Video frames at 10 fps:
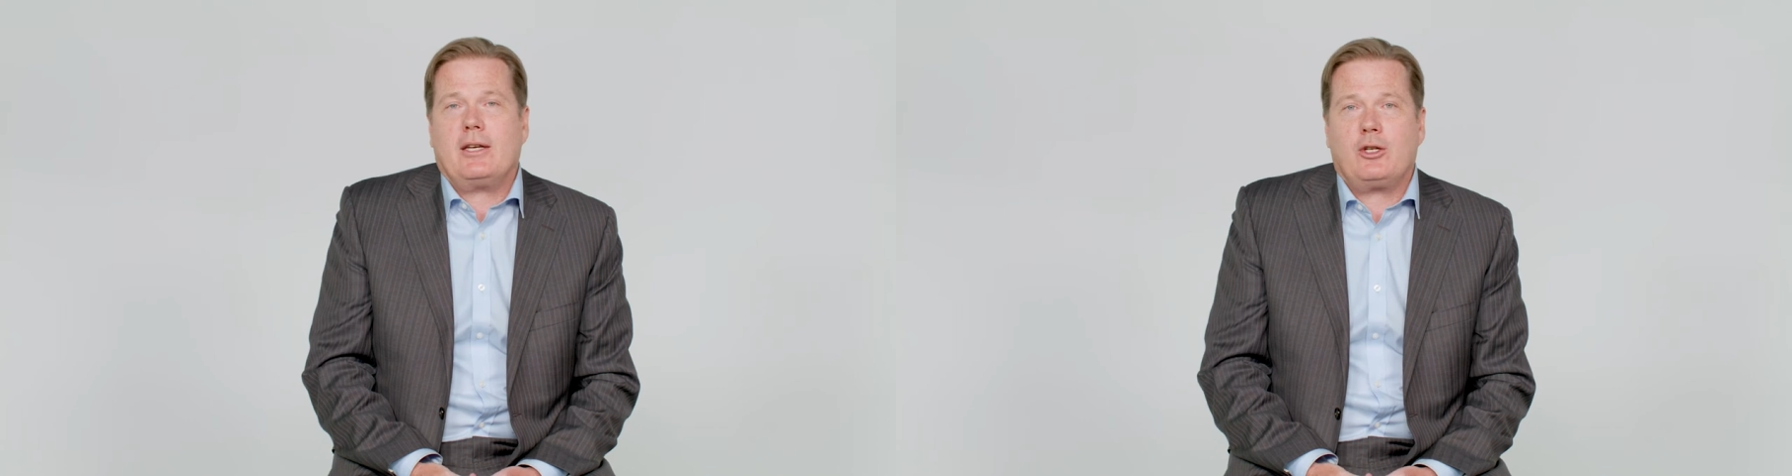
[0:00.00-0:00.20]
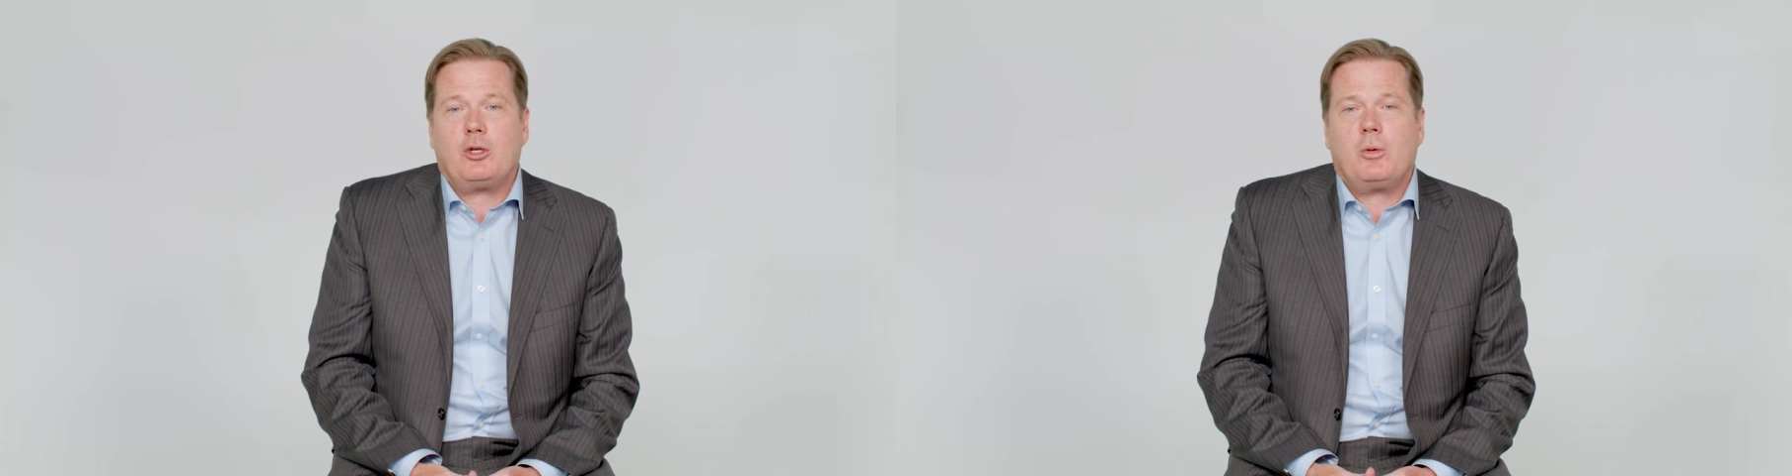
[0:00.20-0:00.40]

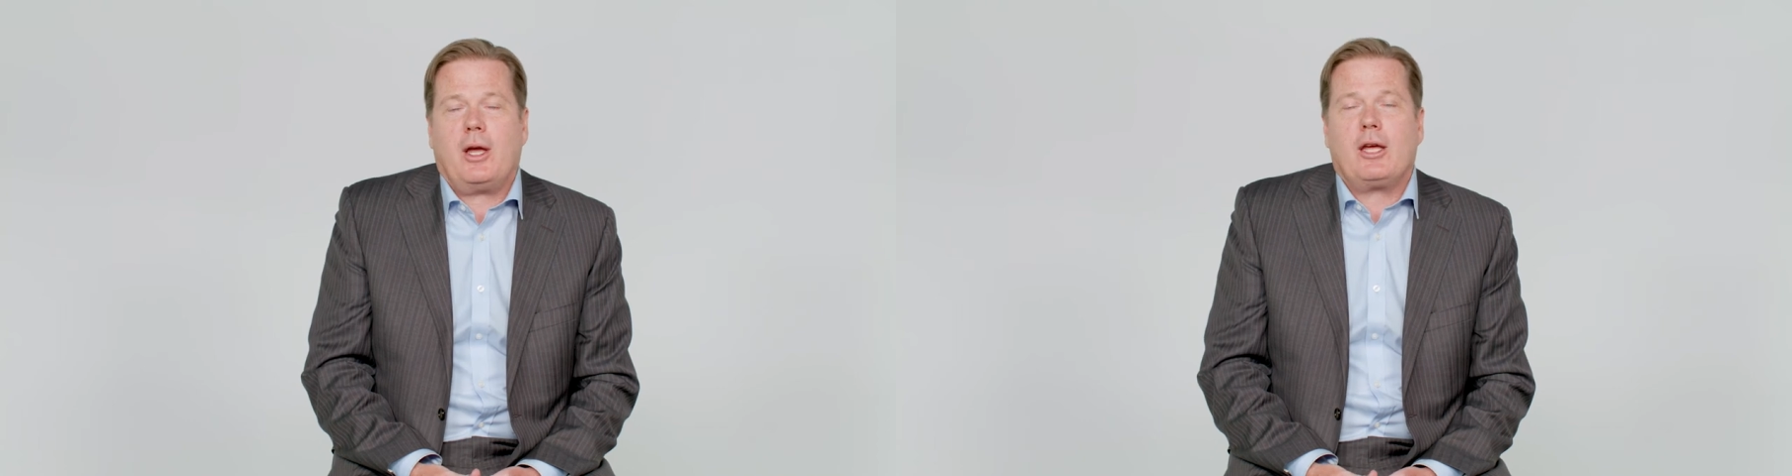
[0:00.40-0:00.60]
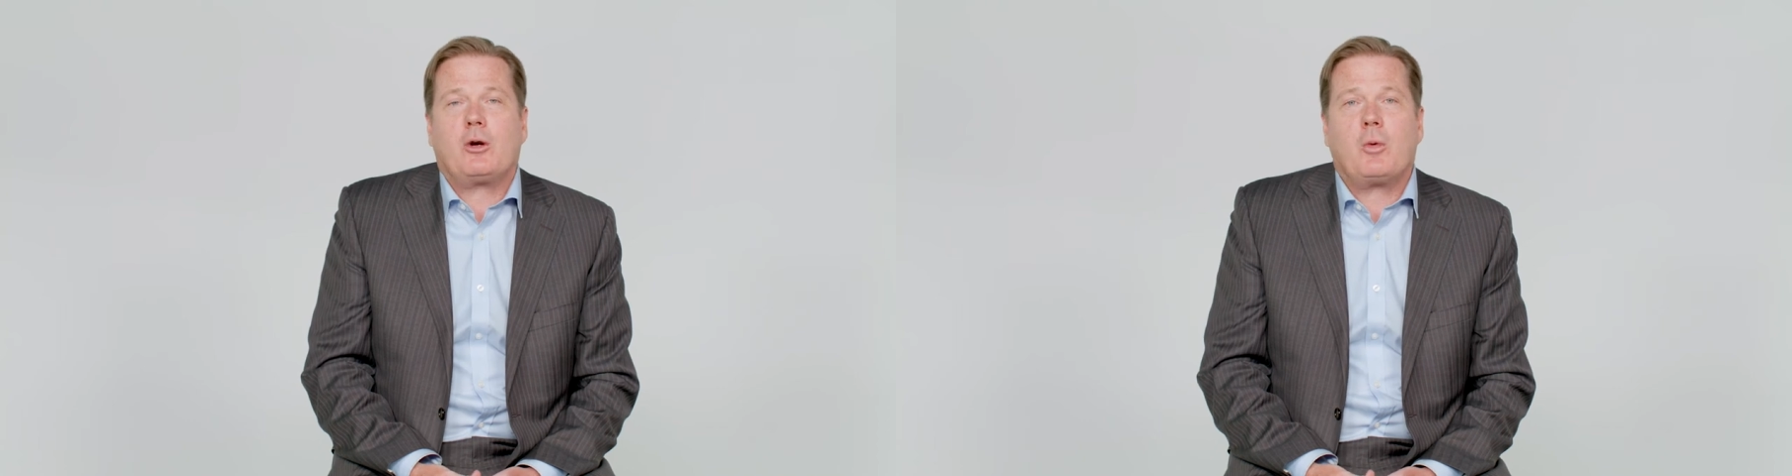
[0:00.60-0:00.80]
into
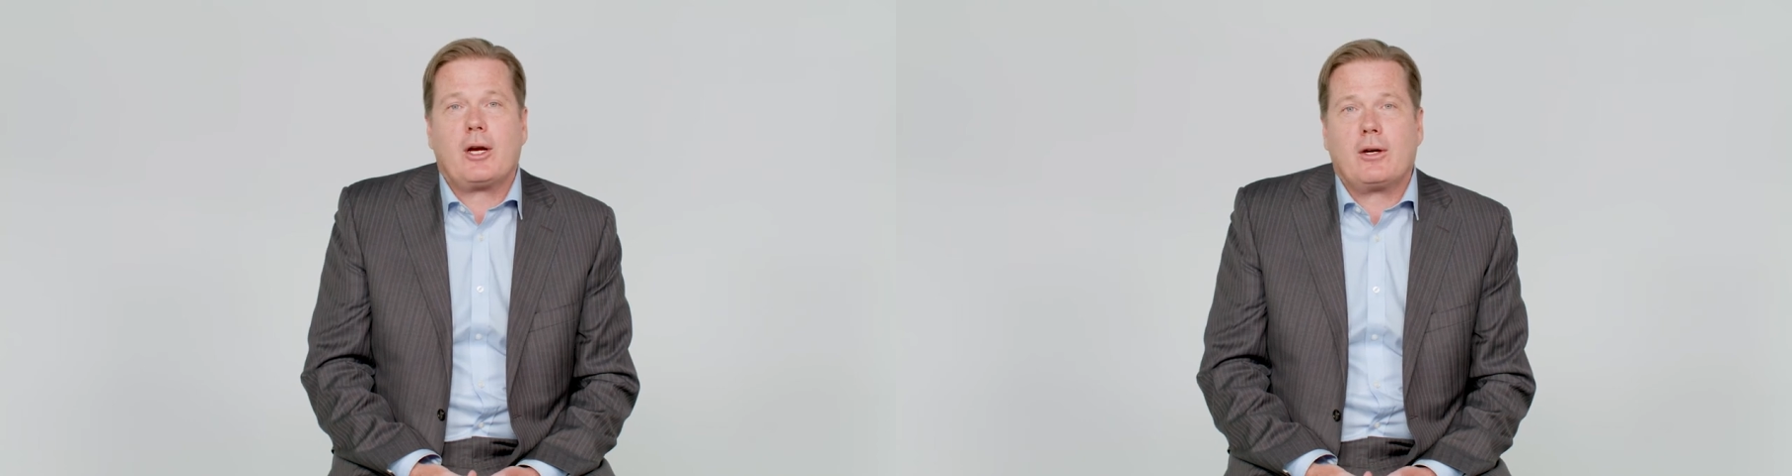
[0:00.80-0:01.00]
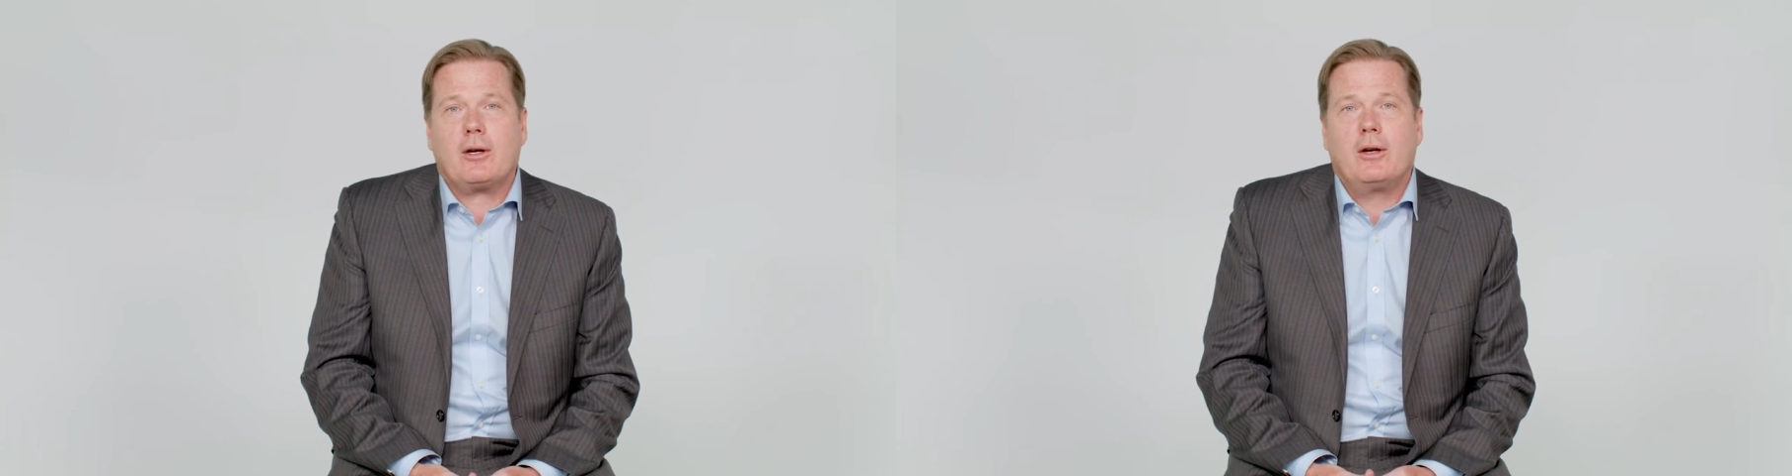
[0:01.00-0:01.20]
a
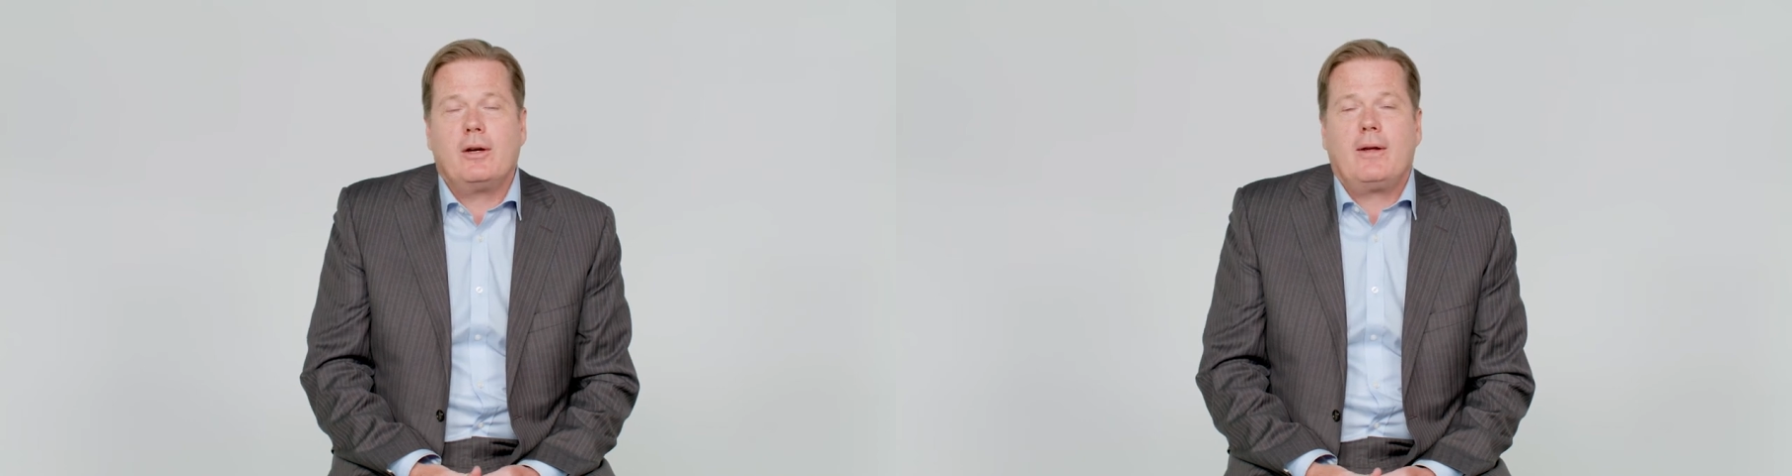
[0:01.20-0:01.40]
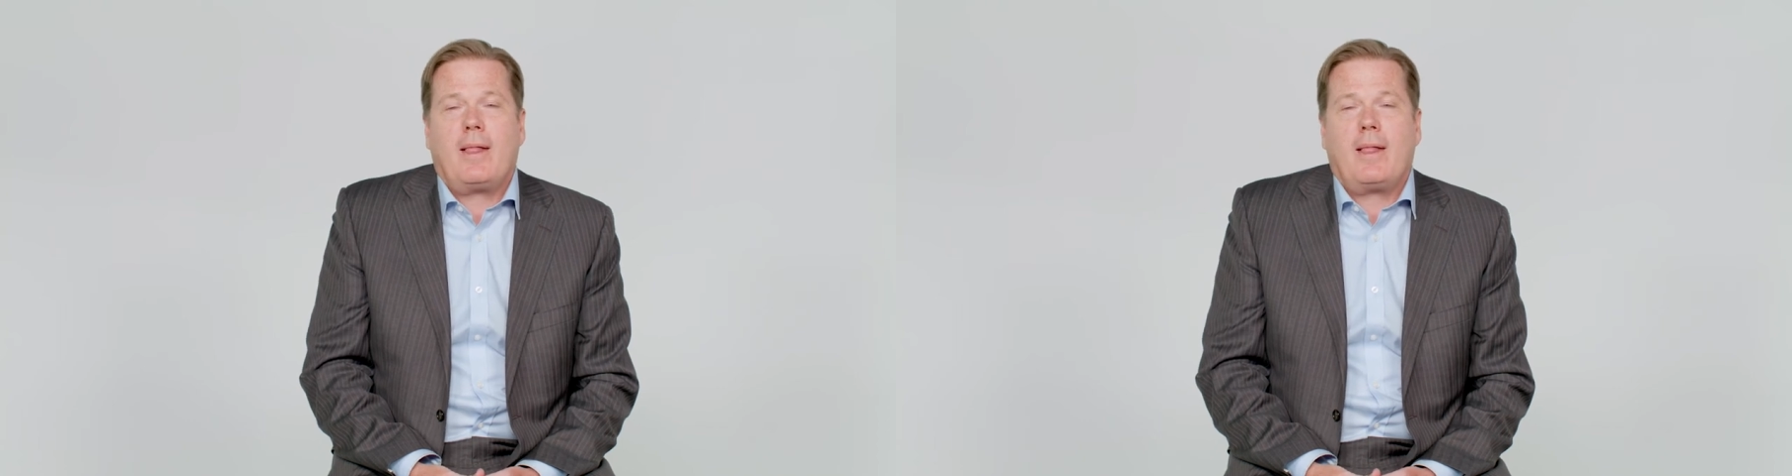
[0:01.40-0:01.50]
quicker